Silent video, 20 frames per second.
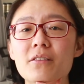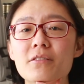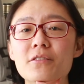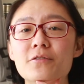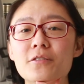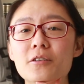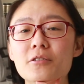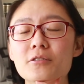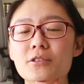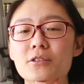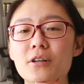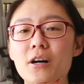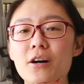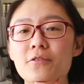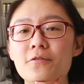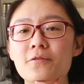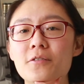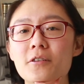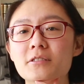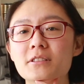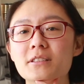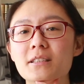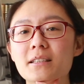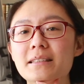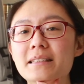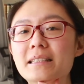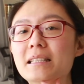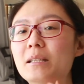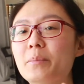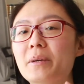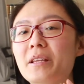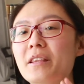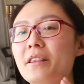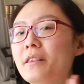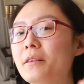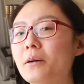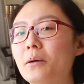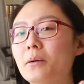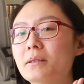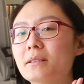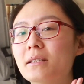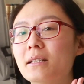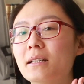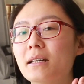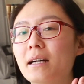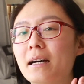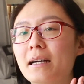photo of Forster deep in thought.